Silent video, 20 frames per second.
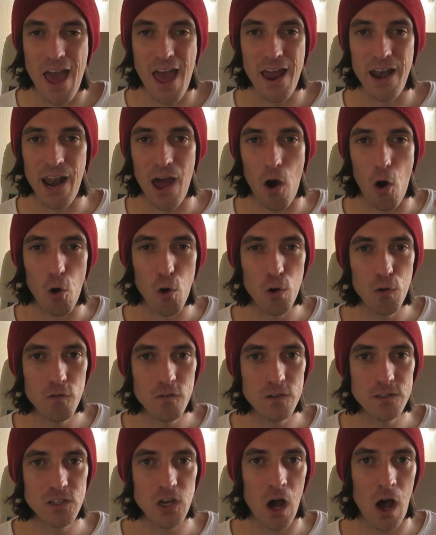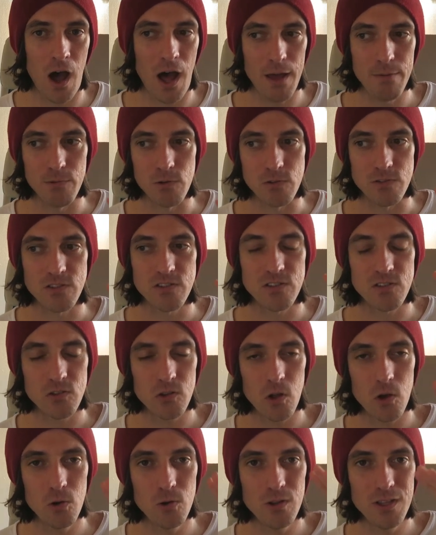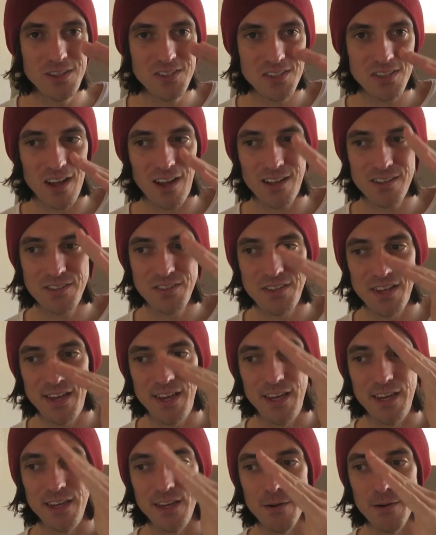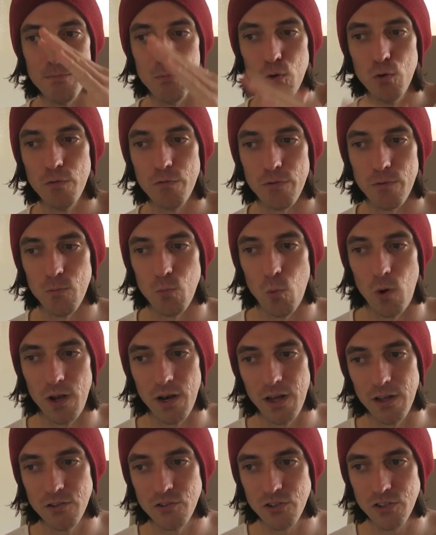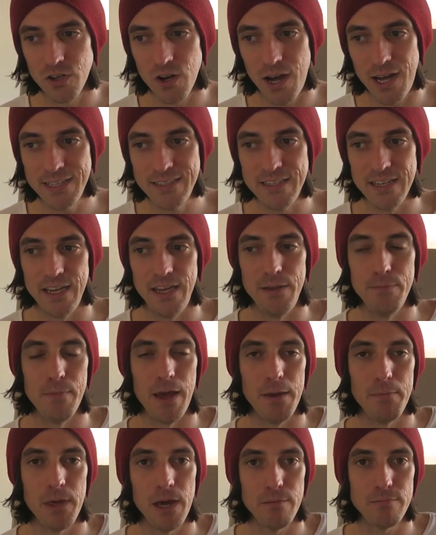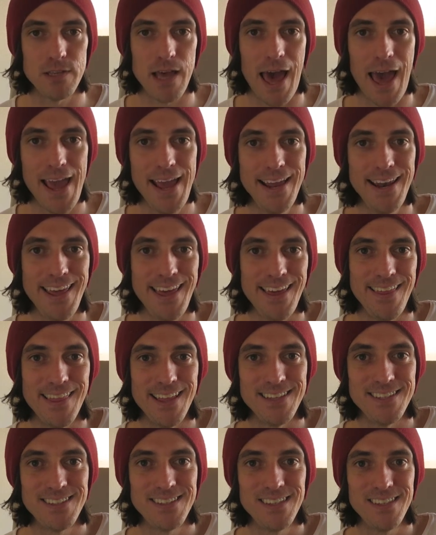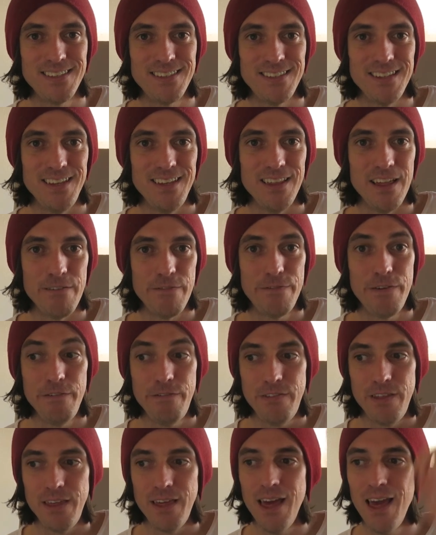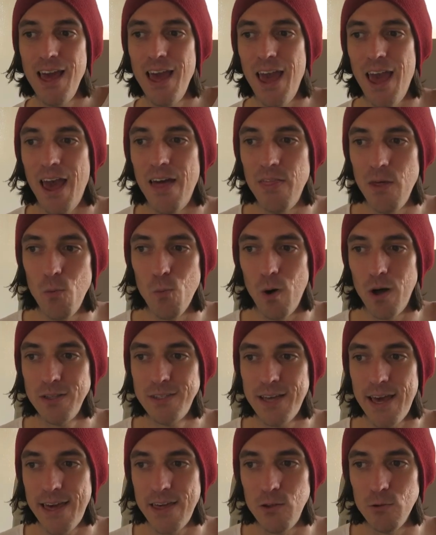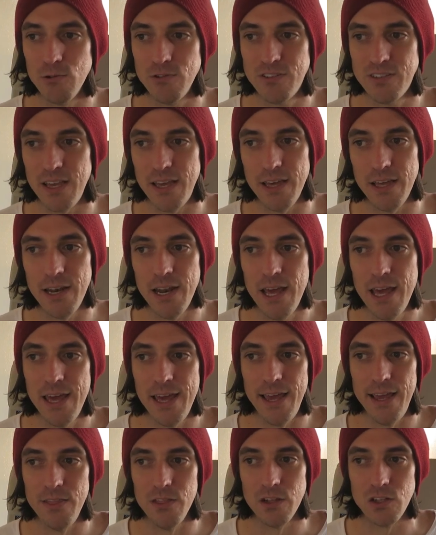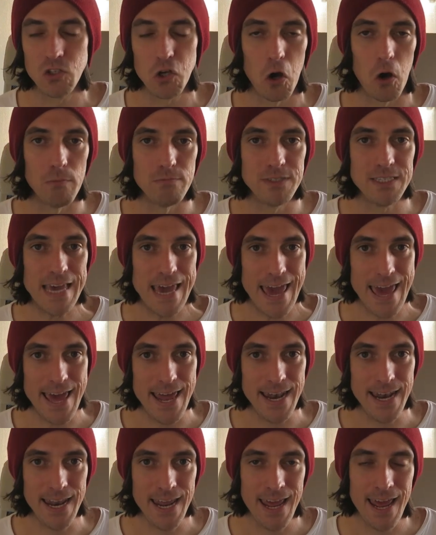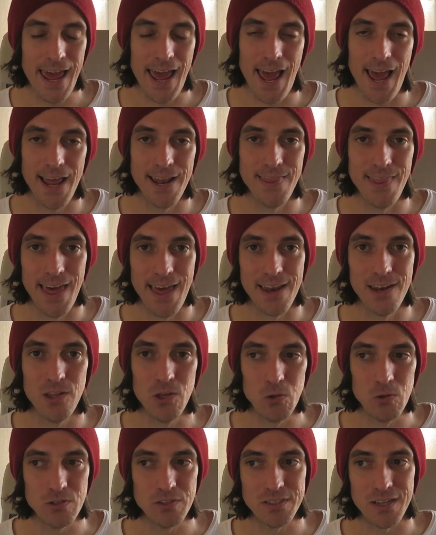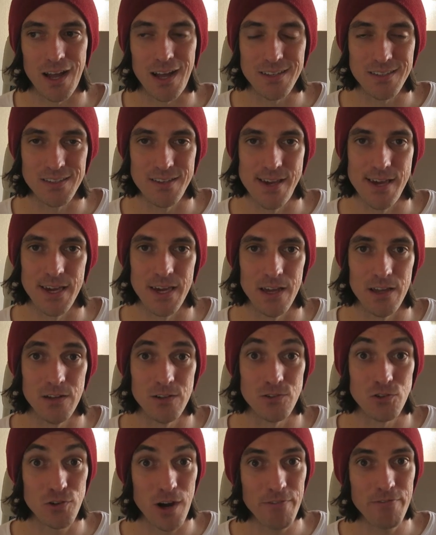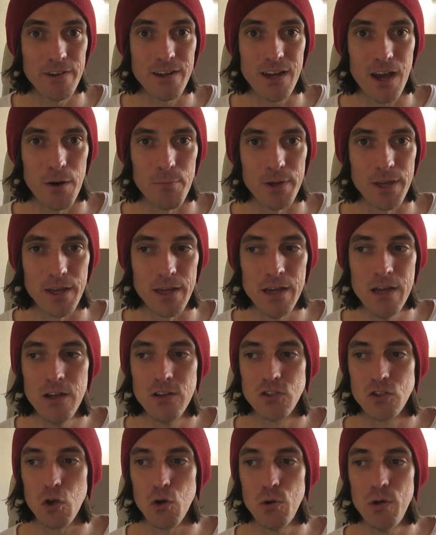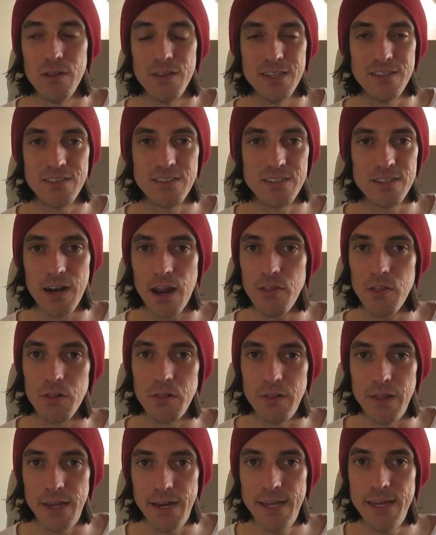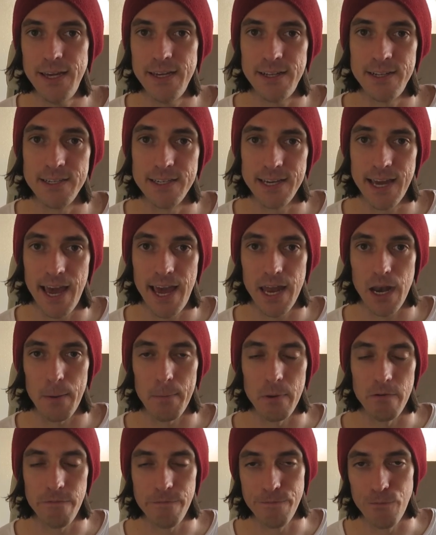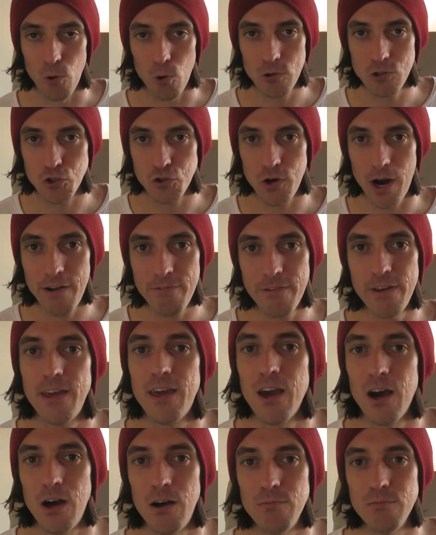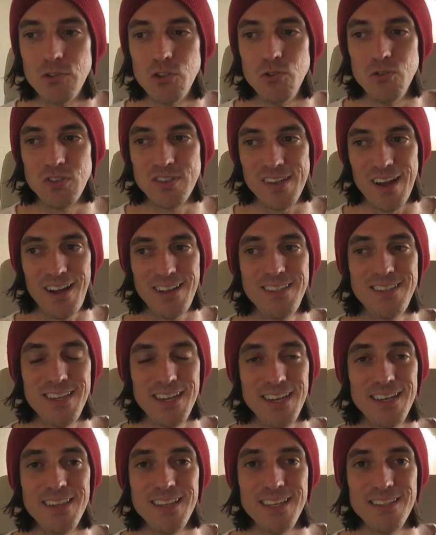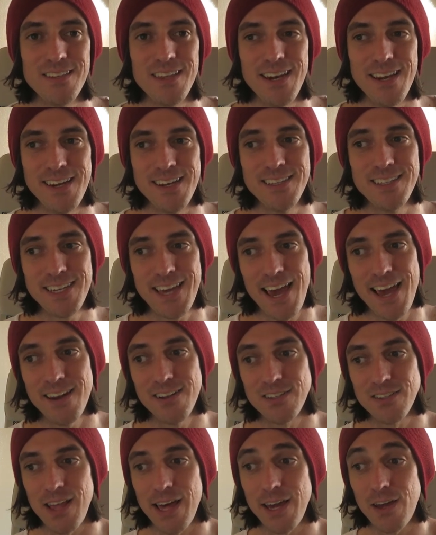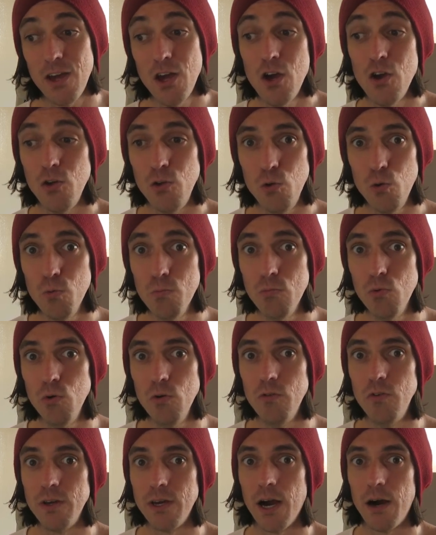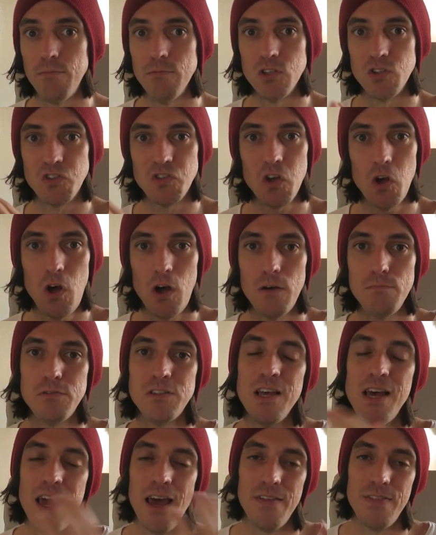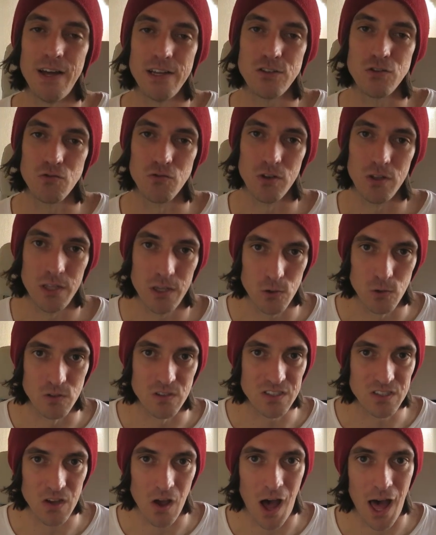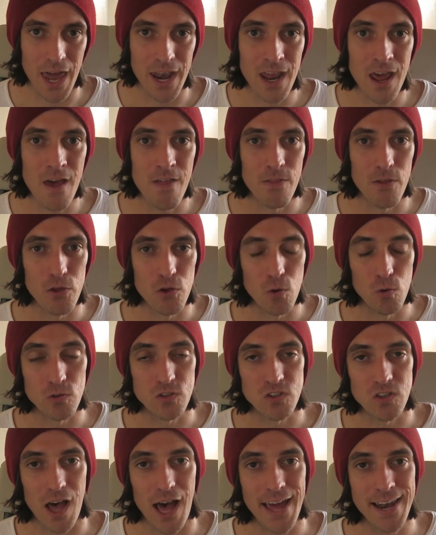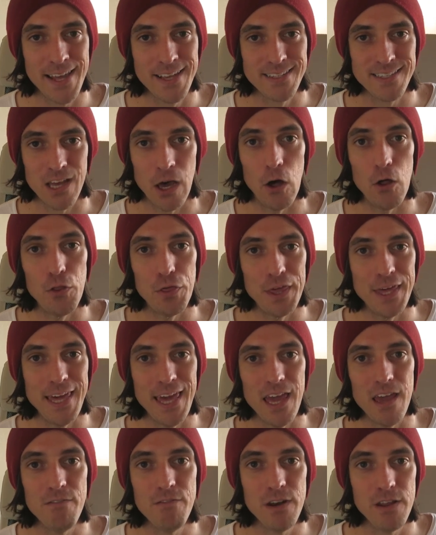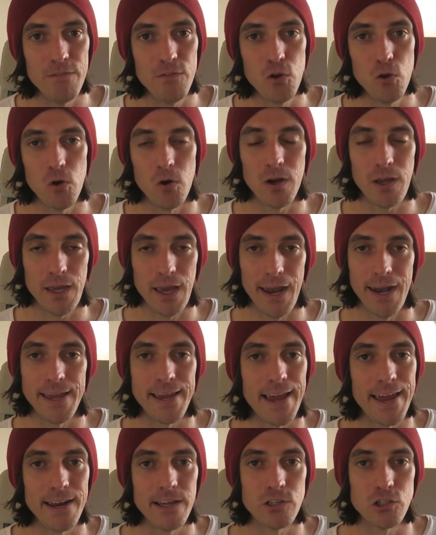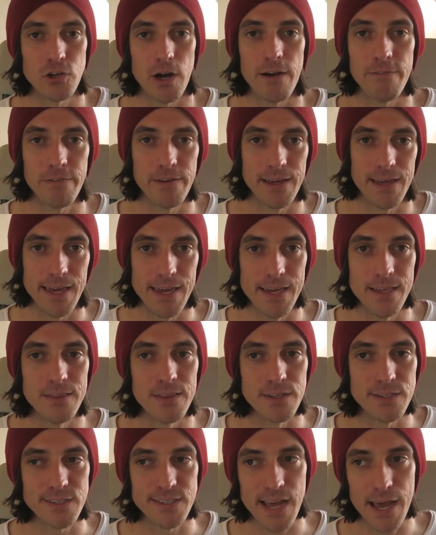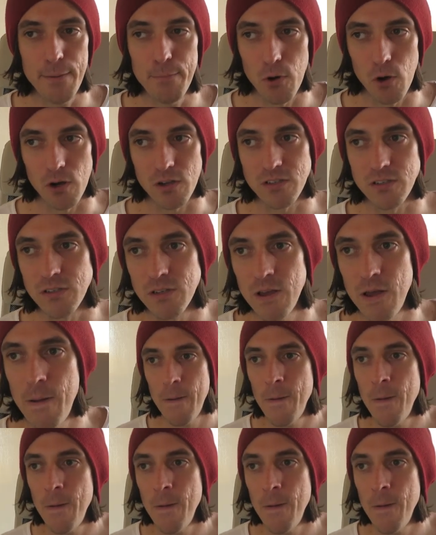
And over time, you'll slowly start seeing it move from 119, maybe up to 80, then 60, then 50. And then one day you'll see it in the top 10, and then you'll start seeing traffic coming. So this is another leading indicator. Before traffic comes, you start seeing these leading indicators like you moving up the SERPs, and that's a really good sign that your site is healthy, even if you're not getting any traffic in the sandbox.